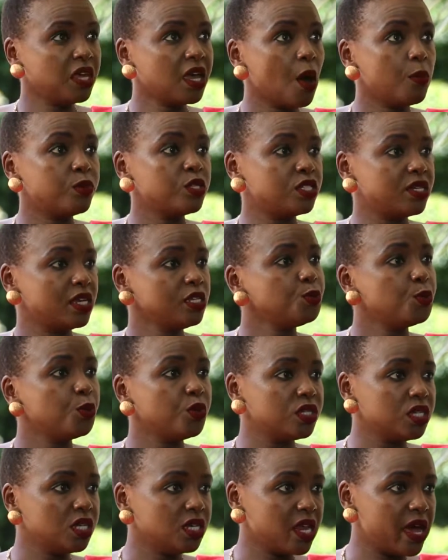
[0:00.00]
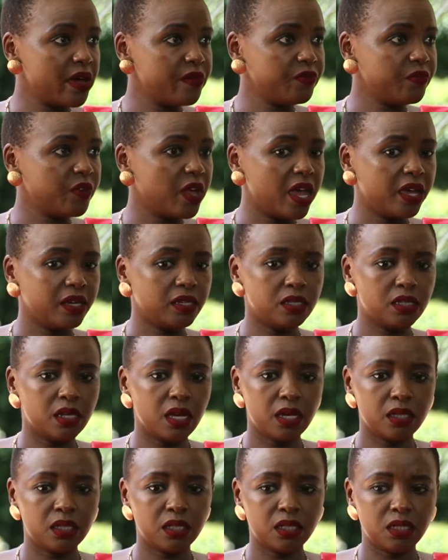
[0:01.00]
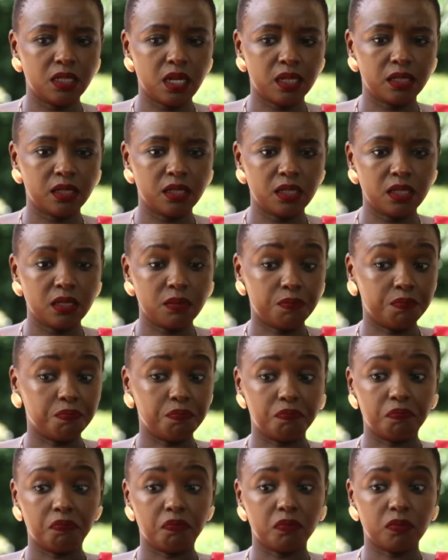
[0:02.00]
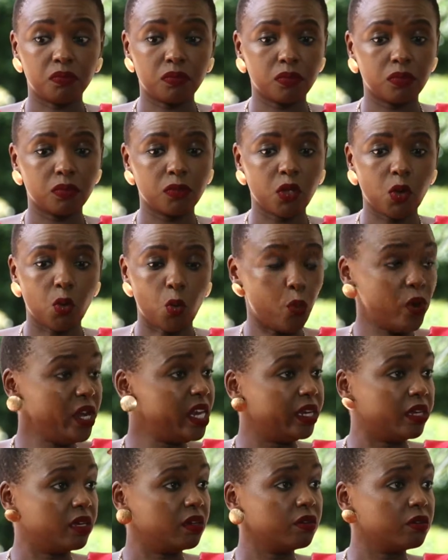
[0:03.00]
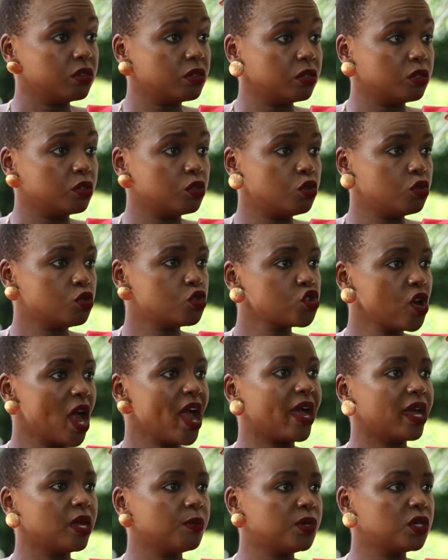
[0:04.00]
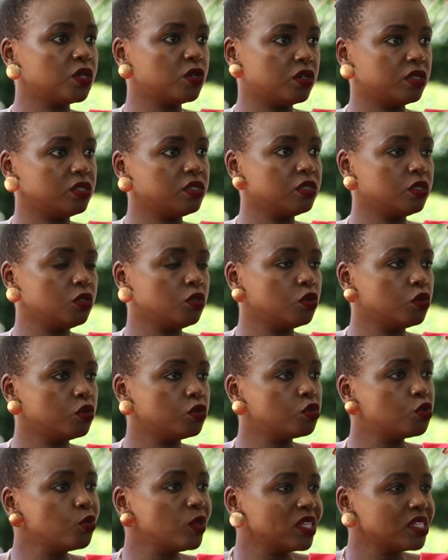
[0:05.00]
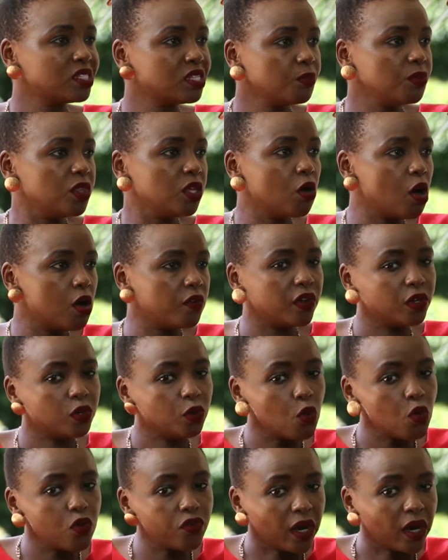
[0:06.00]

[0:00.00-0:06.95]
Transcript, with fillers: I was desperate enough and and and willing mm, to yeah. try because you know doing the same You're thing over and over,